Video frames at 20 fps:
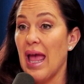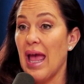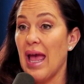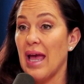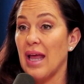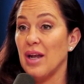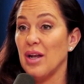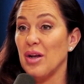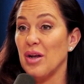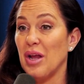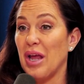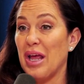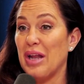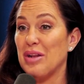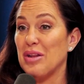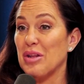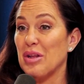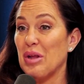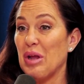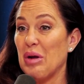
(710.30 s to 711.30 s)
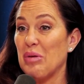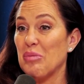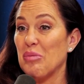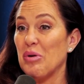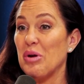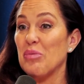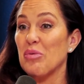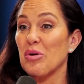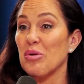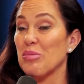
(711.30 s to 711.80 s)
And and and
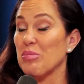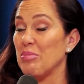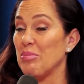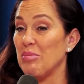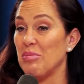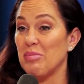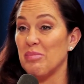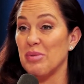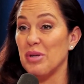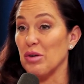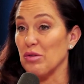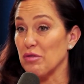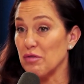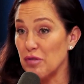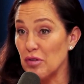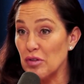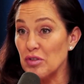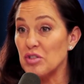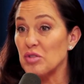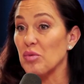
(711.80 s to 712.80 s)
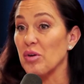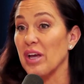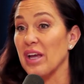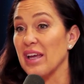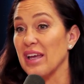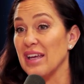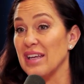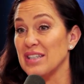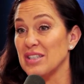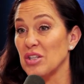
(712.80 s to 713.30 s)
we were, you know, full
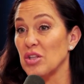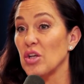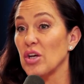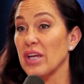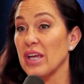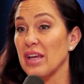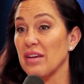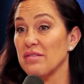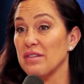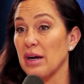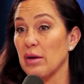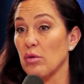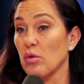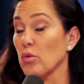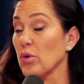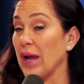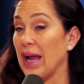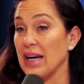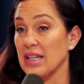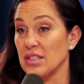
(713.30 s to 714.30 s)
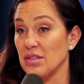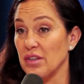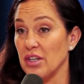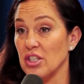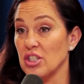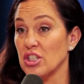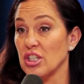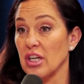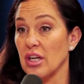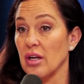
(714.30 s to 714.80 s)
swing into looking at viral
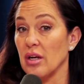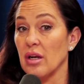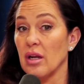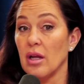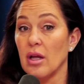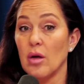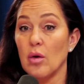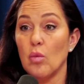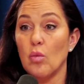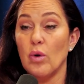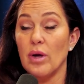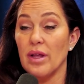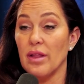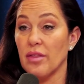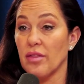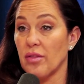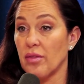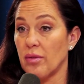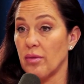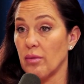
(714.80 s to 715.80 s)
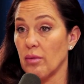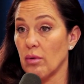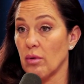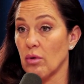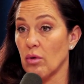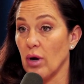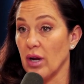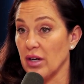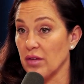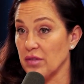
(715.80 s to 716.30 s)
reactivation with
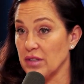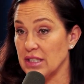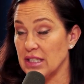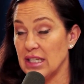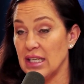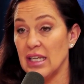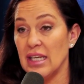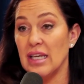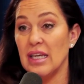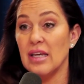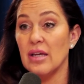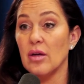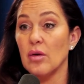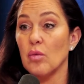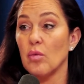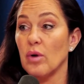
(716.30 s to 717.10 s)
chronic fatigue,